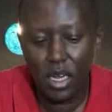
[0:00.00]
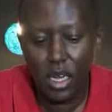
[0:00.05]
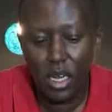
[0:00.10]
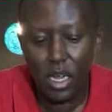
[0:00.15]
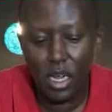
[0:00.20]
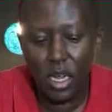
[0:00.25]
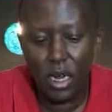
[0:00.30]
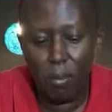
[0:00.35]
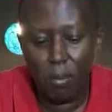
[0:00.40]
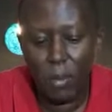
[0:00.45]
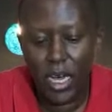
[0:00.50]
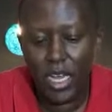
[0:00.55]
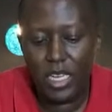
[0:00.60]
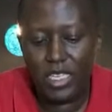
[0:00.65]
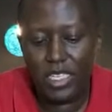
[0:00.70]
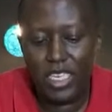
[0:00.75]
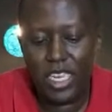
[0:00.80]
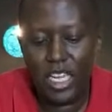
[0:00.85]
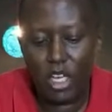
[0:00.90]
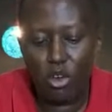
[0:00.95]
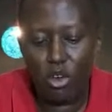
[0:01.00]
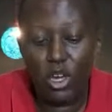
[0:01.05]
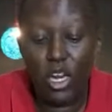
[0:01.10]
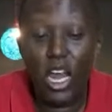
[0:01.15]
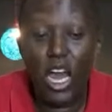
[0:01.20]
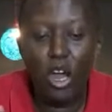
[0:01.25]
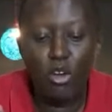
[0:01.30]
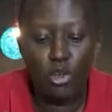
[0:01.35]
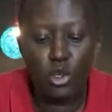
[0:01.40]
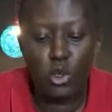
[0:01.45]
My take on
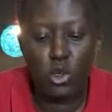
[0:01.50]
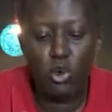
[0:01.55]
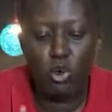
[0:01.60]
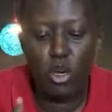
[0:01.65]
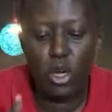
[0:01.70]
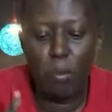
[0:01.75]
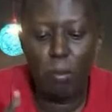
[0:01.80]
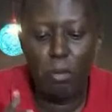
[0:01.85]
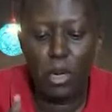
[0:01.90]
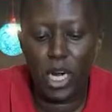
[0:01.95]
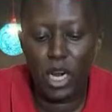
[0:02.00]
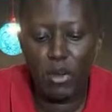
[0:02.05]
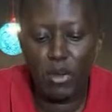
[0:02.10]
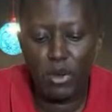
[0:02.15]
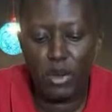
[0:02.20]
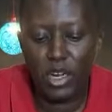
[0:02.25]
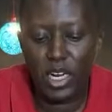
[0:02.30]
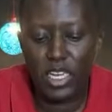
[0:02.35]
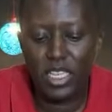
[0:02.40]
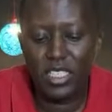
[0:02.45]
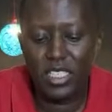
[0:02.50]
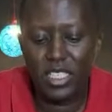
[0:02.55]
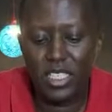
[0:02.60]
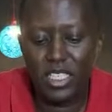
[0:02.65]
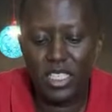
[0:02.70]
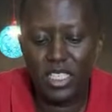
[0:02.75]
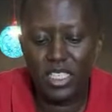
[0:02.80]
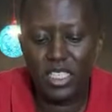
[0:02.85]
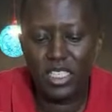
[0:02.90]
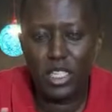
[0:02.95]
how to cook brown rice
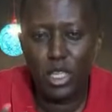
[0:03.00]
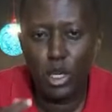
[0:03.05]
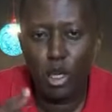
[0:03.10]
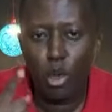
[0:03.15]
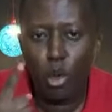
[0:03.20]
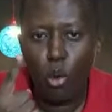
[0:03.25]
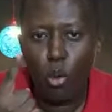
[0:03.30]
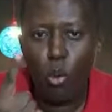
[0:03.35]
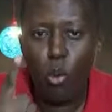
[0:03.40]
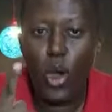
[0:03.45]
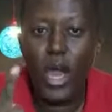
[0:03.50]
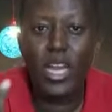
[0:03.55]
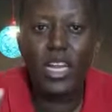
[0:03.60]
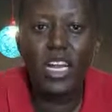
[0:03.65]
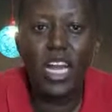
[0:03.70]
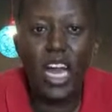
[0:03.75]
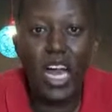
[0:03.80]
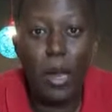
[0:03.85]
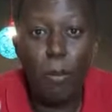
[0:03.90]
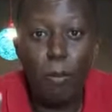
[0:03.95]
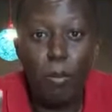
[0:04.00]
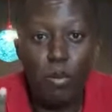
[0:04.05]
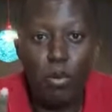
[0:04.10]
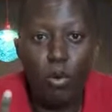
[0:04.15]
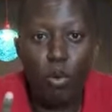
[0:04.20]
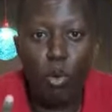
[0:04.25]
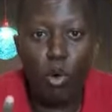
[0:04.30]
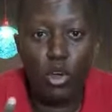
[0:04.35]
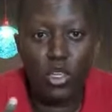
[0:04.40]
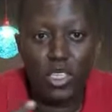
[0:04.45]
is 1 cup
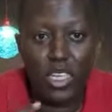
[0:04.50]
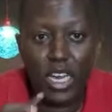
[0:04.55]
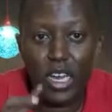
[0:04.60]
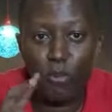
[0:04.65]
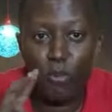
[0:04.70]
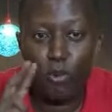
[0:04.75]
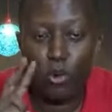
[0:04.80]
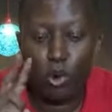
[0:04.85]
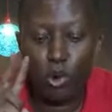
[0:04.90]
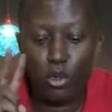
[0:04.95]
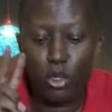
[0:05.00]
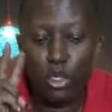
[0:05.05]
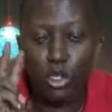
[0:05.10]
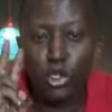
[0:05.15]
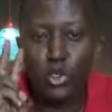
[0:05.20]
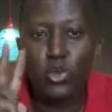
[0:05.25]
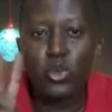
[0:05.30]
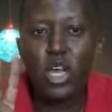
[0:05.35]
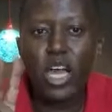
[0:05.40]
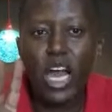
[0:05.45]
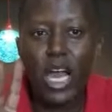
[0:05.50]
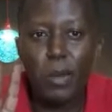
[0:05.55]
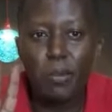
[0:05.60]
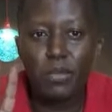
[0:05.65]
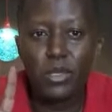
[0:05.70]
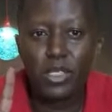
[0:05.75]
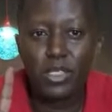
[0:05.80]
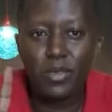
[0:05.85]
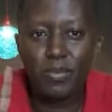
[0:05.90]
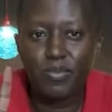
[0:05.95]
water for 2
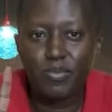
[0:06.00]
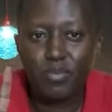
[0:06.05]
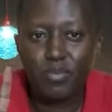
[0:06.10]
cups.